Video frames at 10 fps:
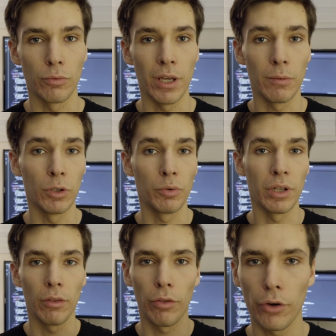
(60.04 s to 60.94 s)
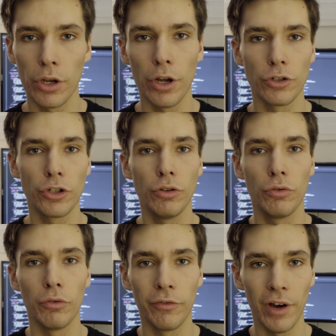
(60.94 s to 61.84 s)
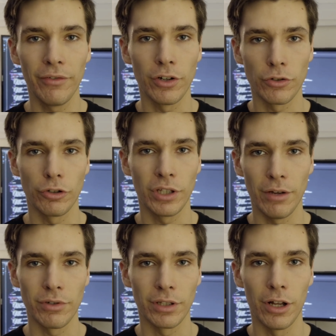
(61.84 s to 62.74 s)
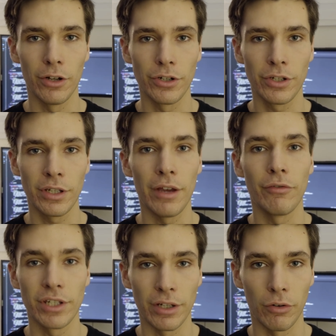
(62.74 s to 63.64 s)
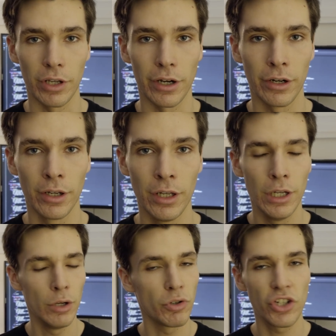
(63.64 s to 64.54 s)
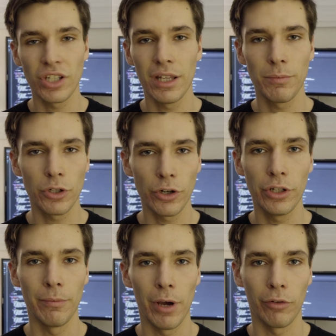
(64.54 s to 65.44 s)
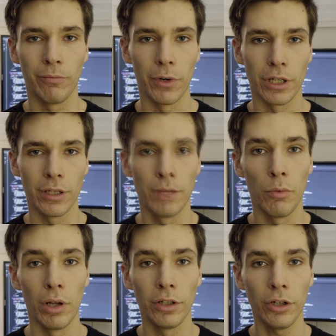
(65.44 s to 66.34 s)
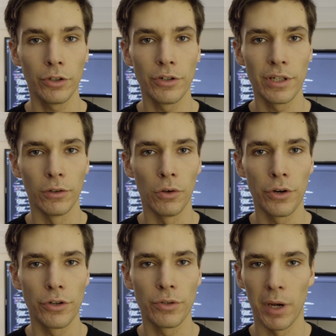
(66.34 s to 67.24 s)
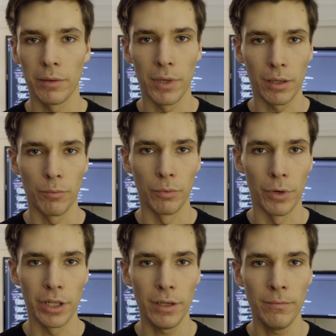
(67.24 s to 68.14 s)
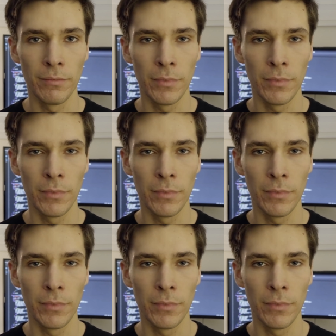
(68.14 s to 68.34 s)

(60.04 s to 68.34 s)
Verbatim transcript: make between 300000 dollars to $500,000 every single year, which is an absurd amount of money. While doctors and lawyers might make more money,